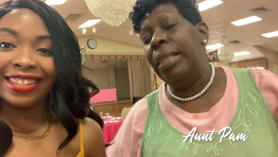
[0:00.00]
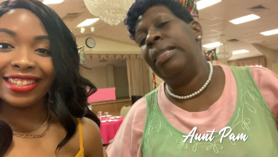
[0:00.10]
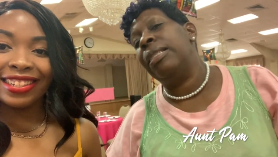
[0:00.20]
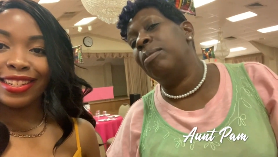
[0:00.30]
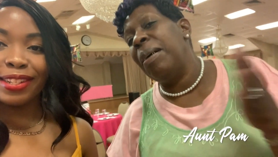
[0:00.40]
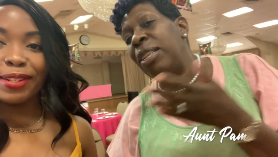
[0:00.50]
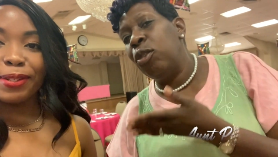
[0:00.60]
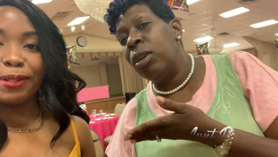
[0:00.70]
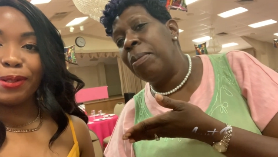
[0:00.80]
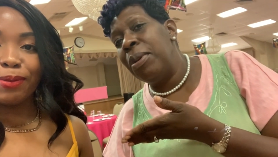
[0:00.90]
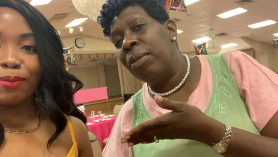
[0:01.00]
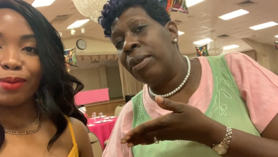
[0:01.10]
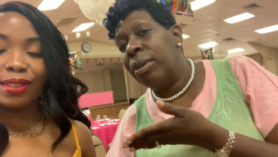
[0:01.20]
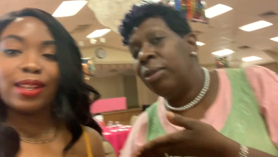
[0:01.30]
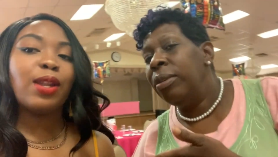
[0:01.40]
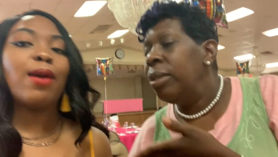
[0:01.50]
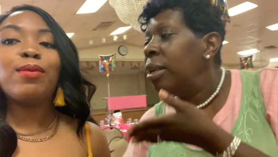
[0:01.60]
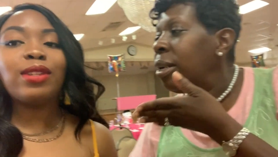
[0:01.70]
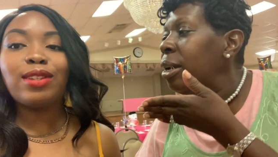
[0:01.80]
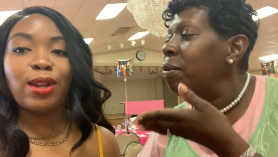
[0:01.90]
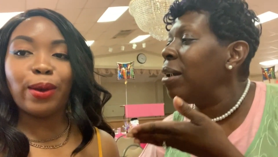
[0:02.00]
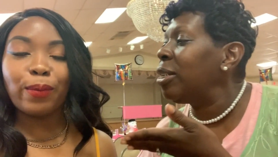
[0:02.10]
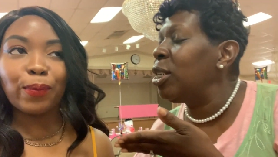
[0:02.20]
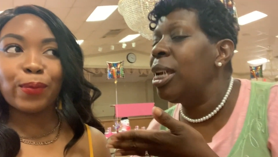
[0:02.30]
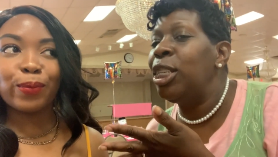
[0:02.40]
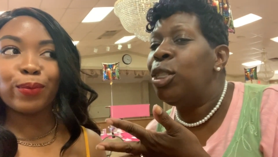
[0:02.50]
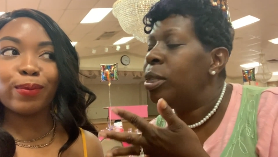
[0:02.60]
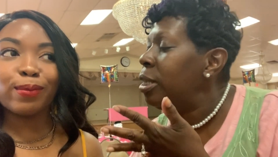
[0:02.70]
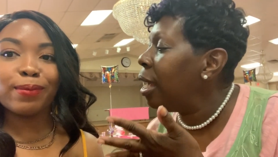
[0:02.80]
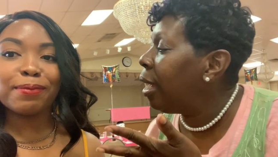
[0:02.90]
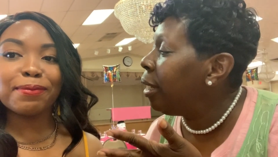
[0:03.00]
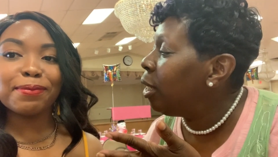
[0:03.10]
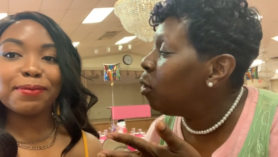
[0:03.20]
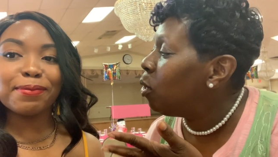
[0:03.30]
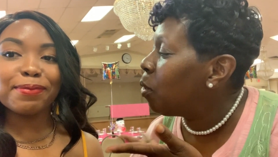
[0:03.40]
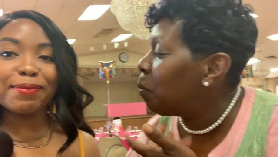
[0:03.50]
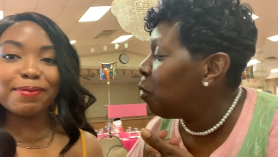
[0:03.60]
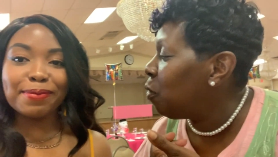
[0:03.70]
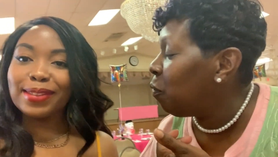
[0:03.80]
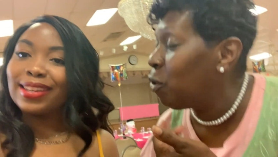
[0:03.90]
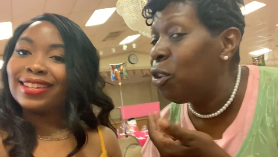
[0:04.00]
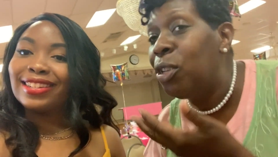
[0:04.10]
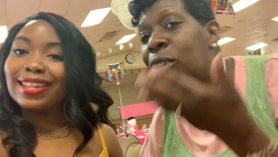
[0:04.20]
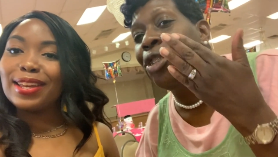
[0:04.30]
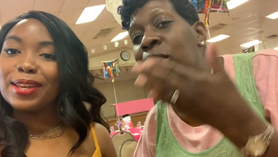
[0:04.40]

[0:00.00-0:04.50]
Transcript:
Speaker 1: This is my daughter Miracle. Congratulations, honey. You look beautiful. You look